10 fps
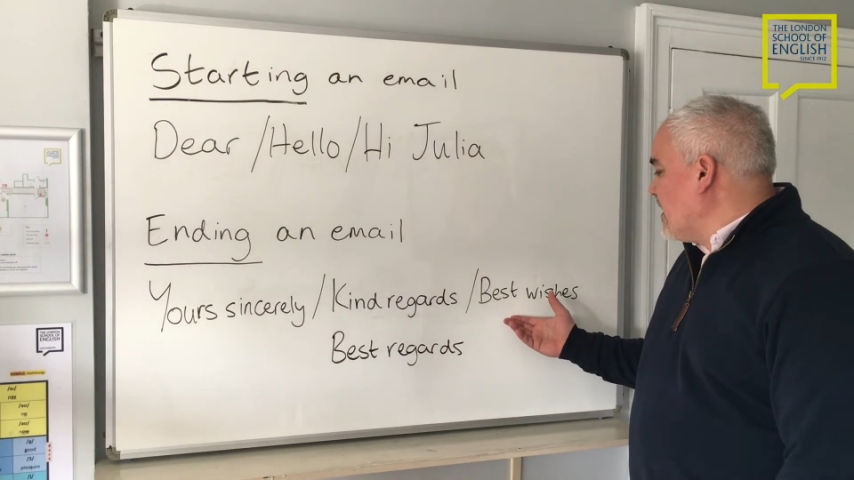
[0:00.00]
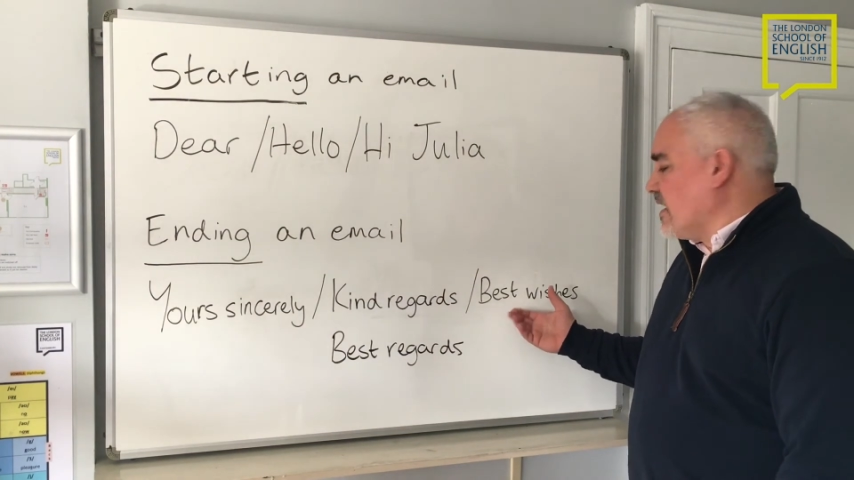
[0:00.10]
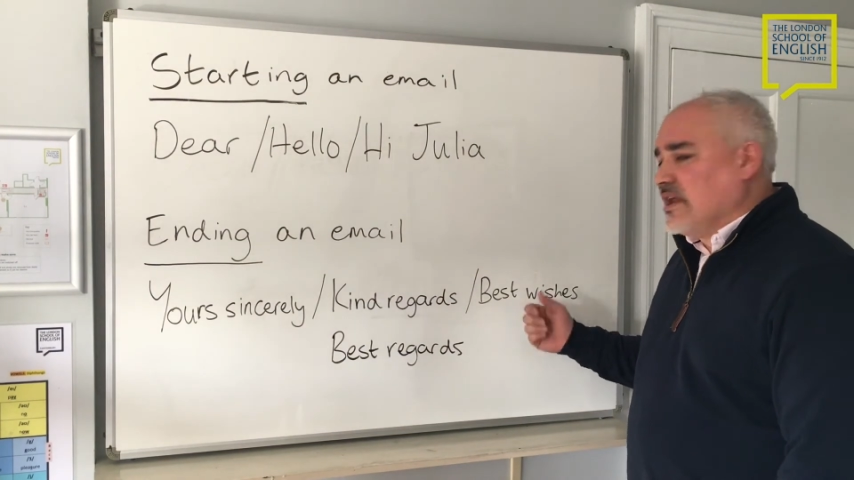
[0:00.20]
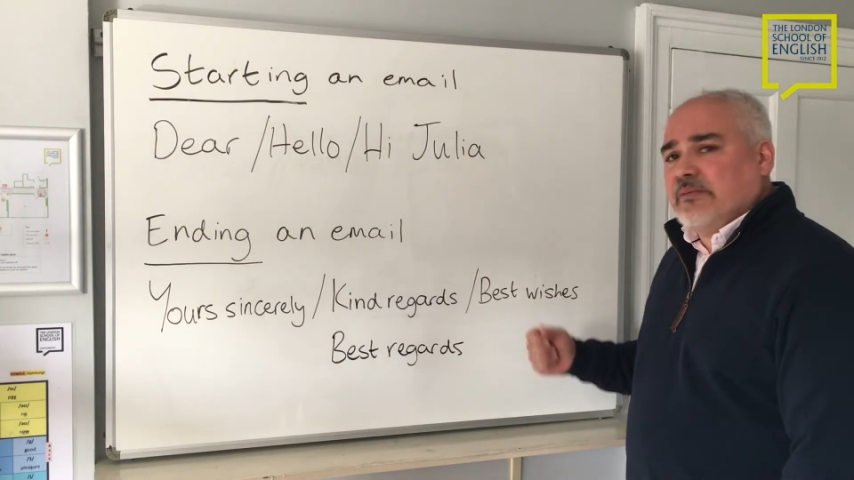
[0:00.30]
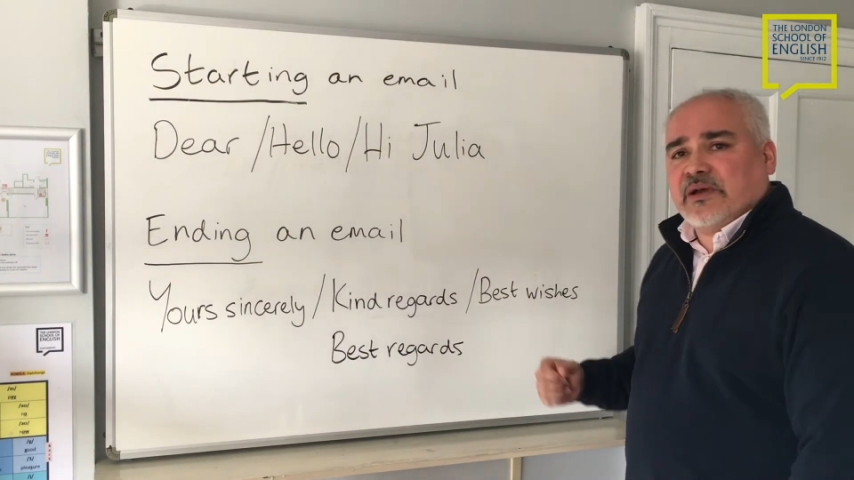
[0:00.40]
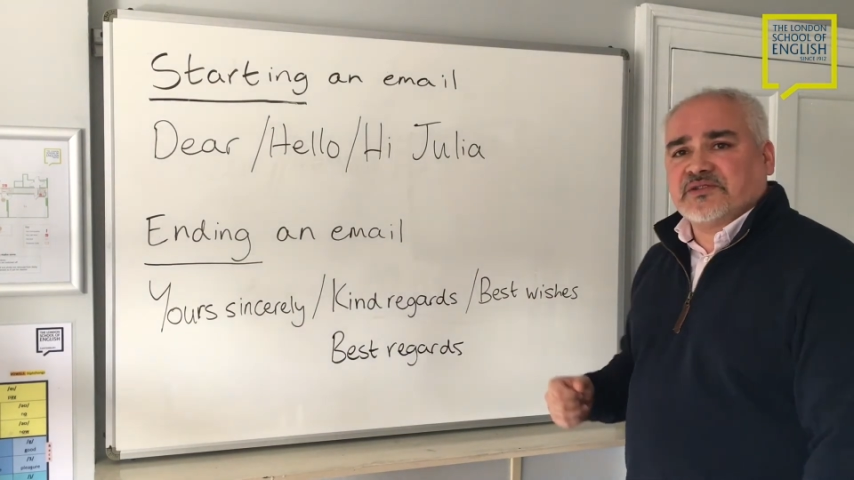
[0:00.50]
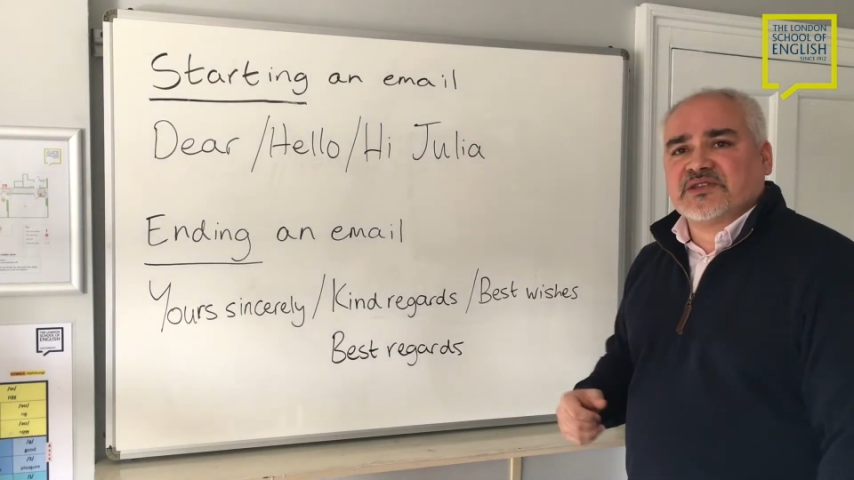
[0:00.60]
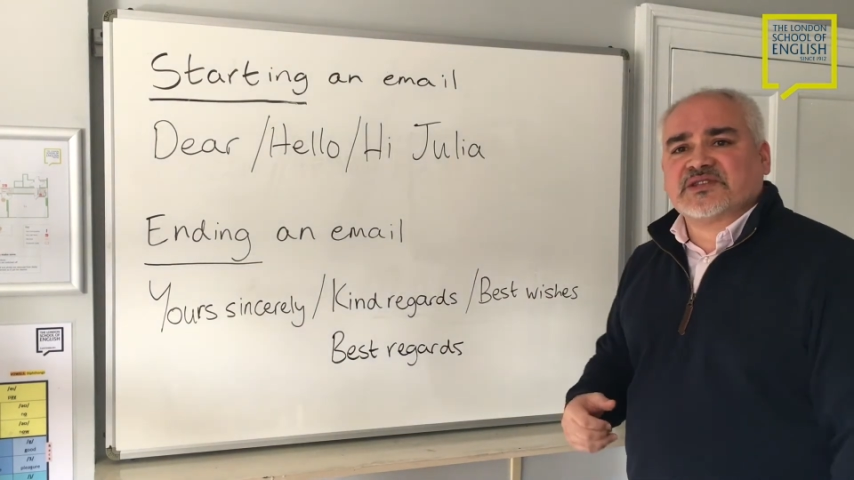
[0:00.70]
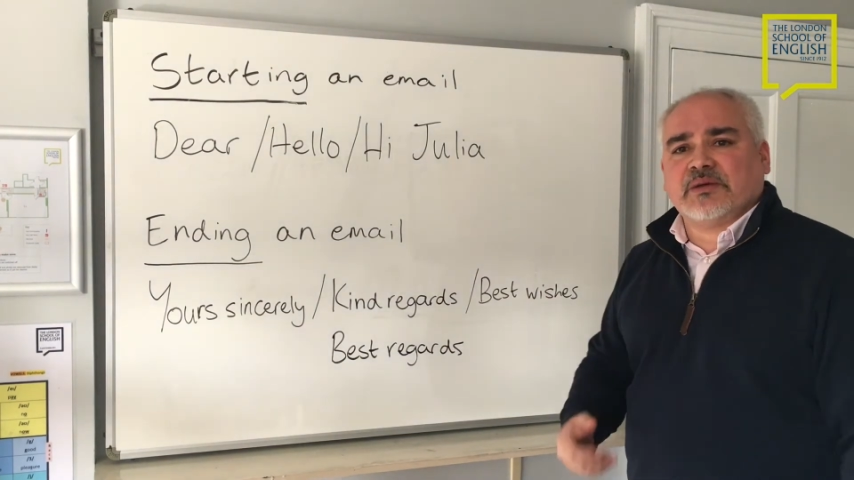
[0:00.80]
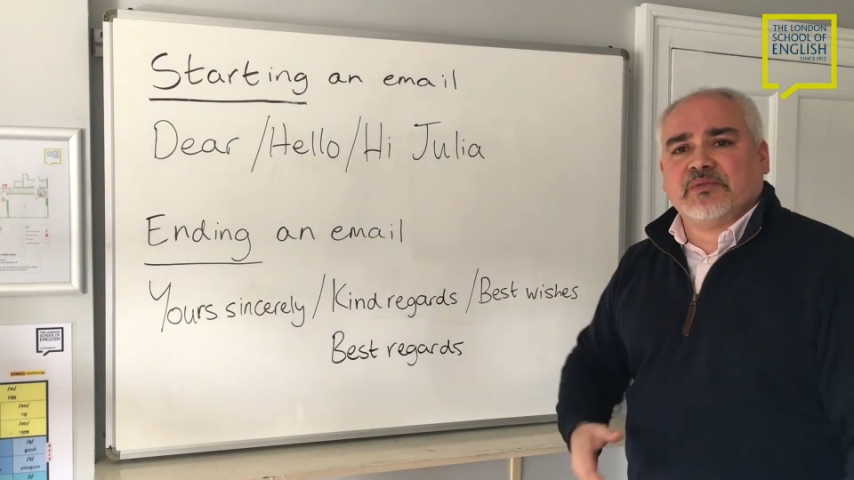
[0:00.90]
an email to
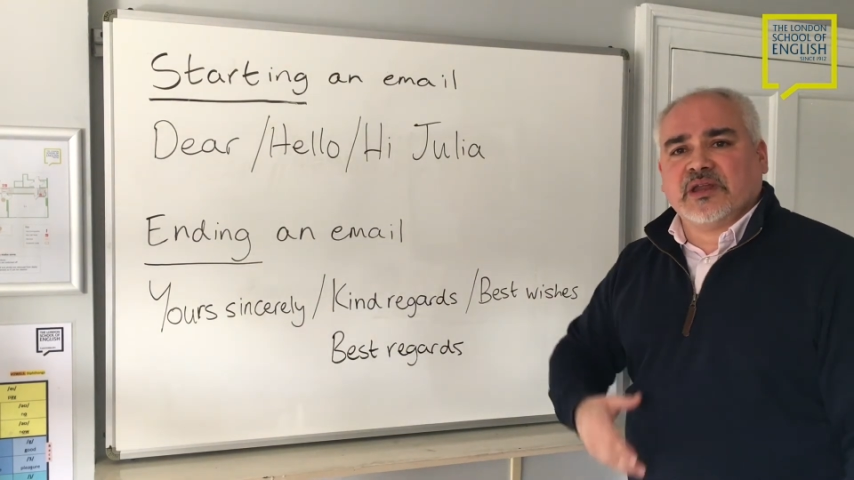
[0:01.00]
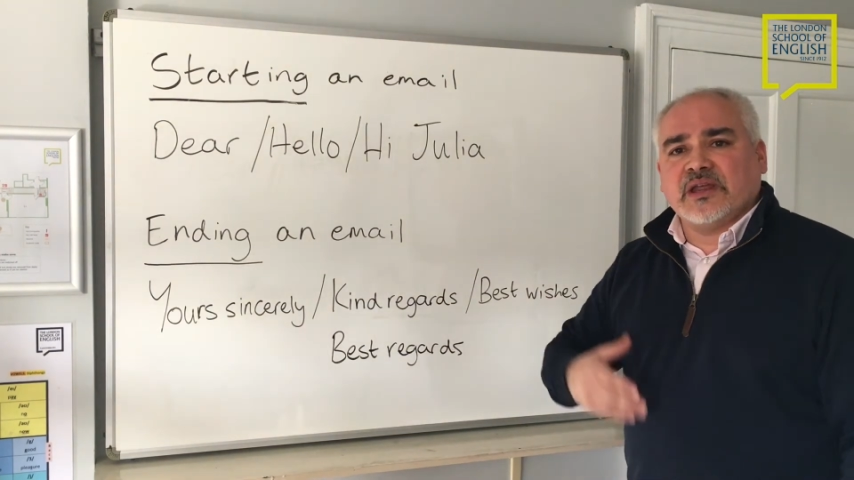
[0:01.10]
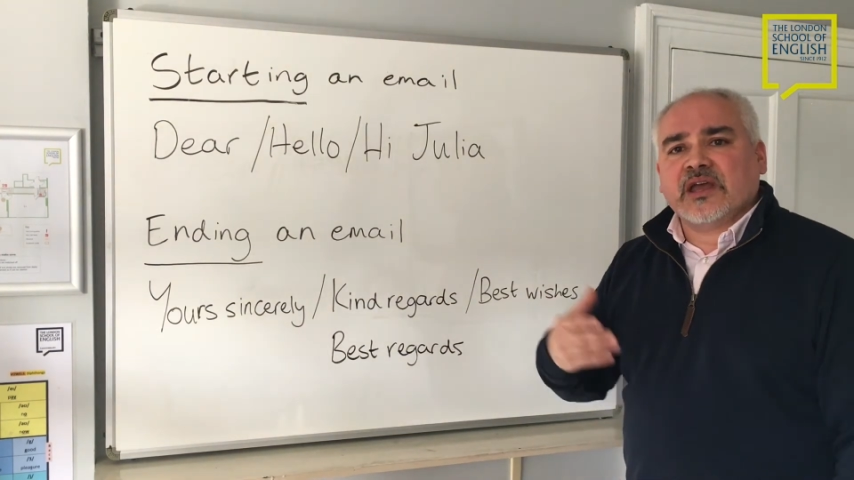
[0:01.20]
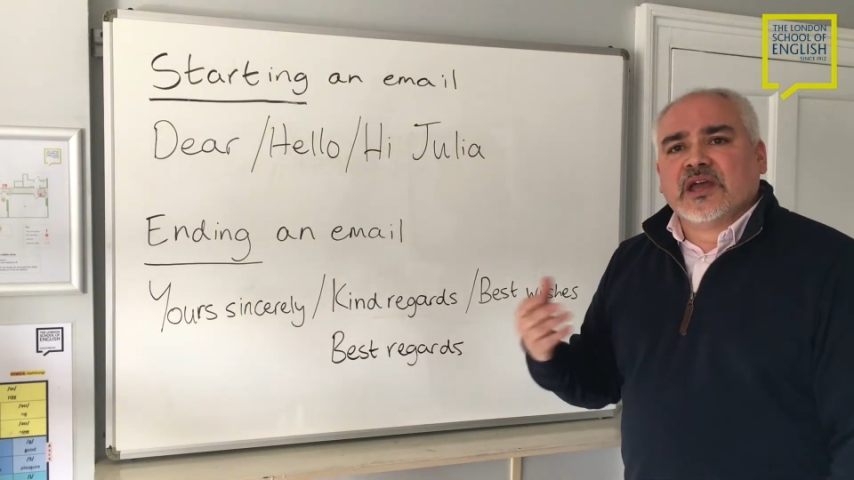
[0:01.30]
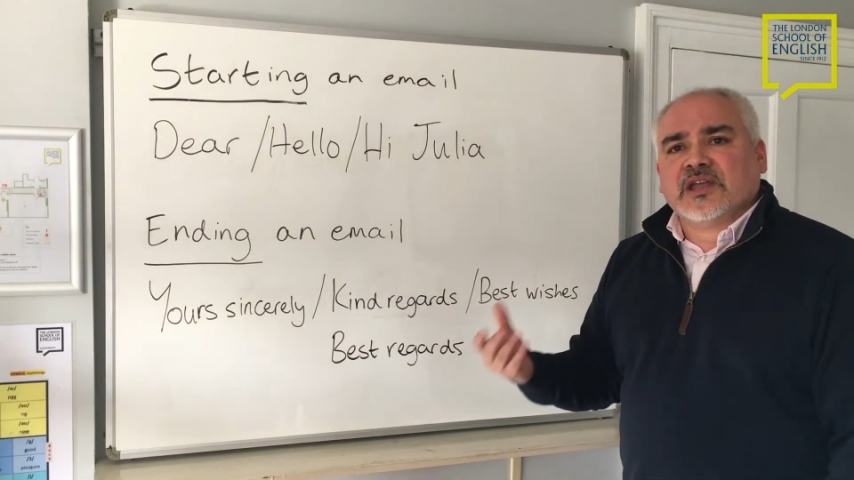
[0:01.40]
somebody